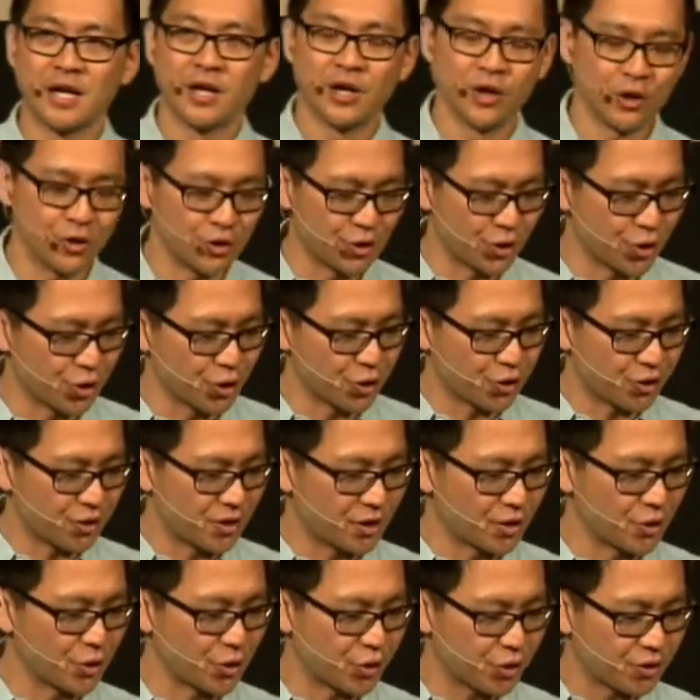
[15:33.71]

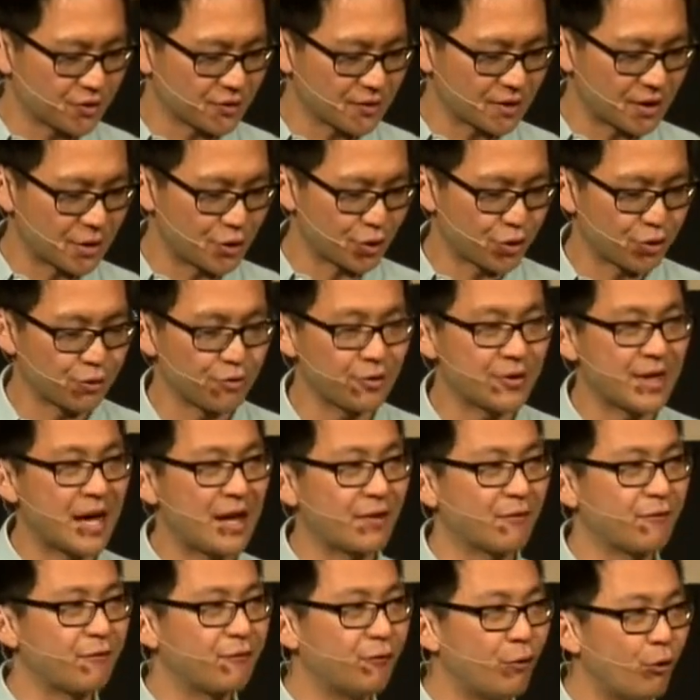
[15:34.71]
through
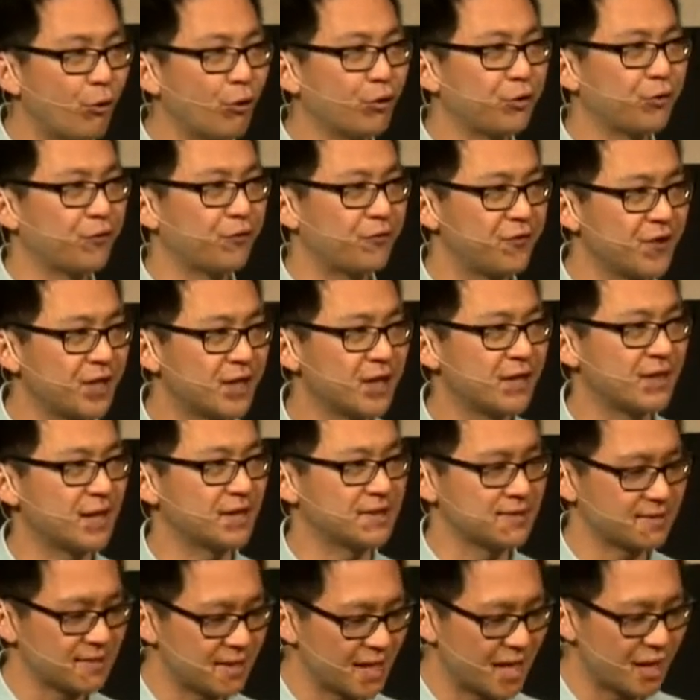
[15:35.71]
that fourth figure
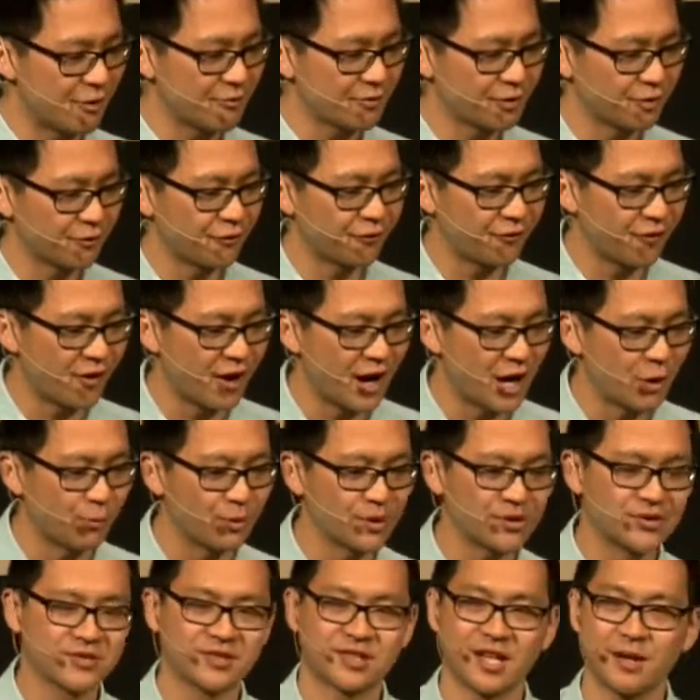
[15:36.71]
that's there in the fire
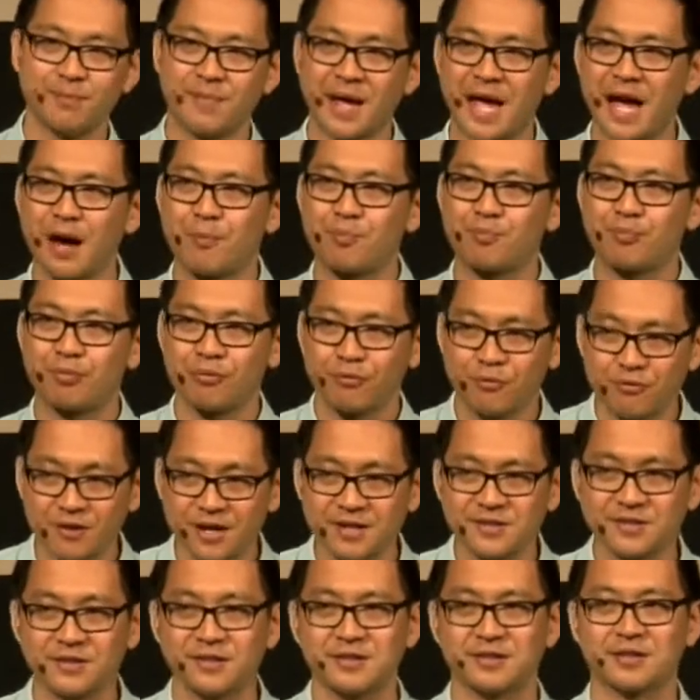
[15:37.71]
was somehow
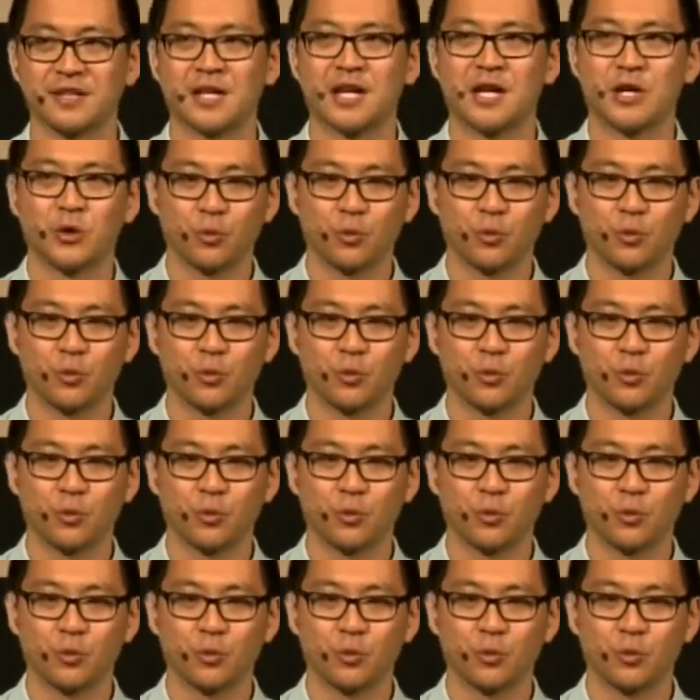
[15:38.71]
present